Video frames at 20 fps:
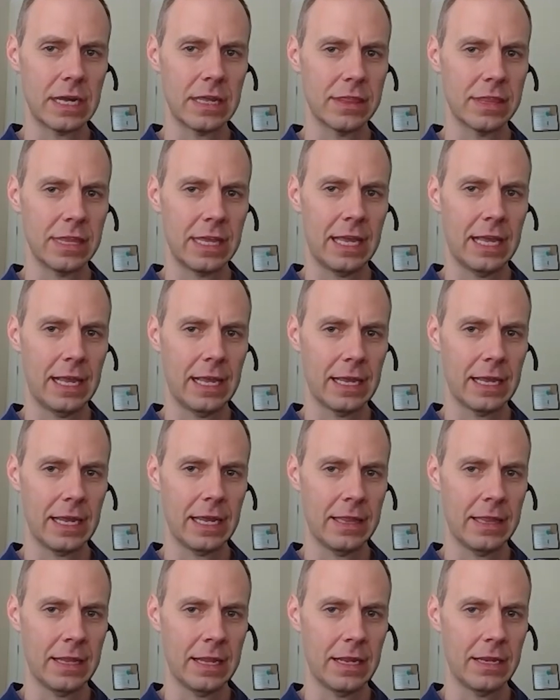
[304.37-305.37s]
think,
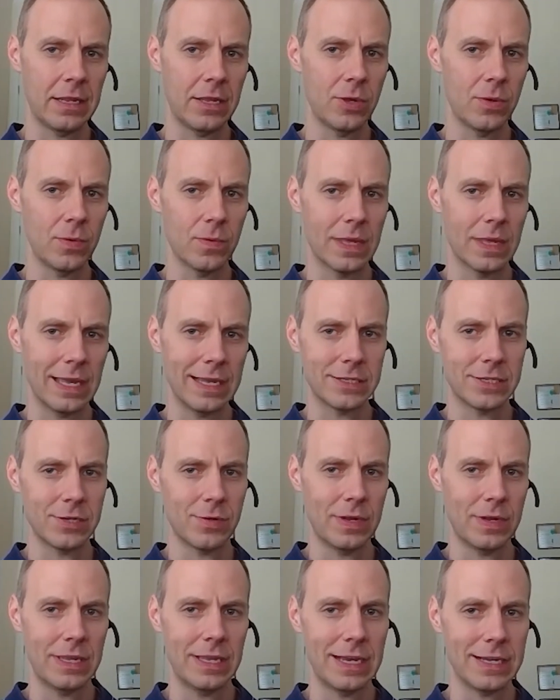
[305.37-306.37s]
in that you get
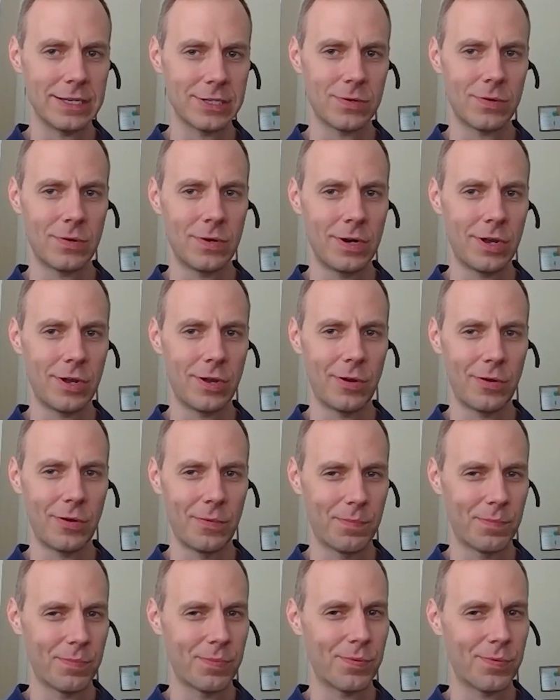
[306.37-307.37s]
to a yes or
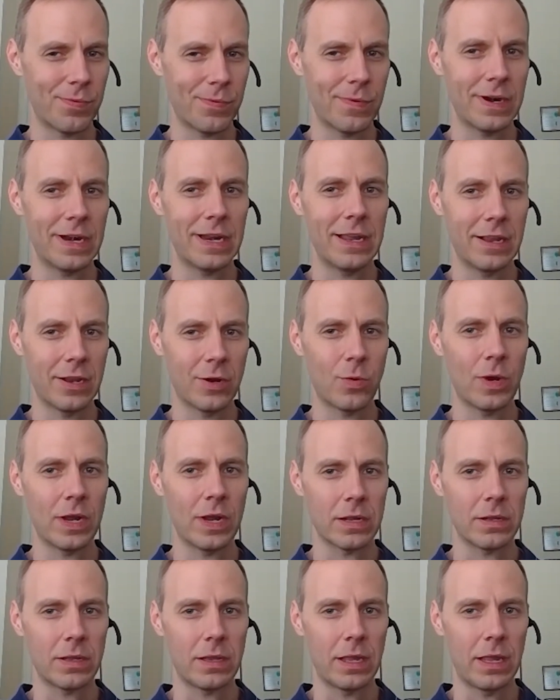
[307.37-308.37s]
no pretty
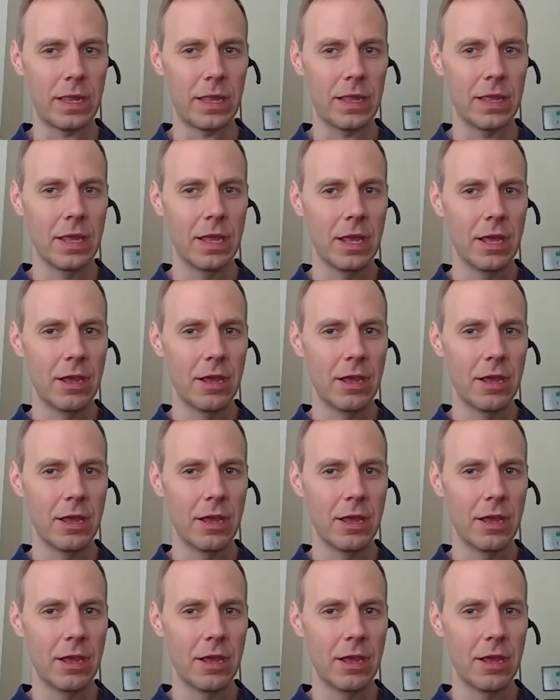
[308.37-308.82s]
quickly,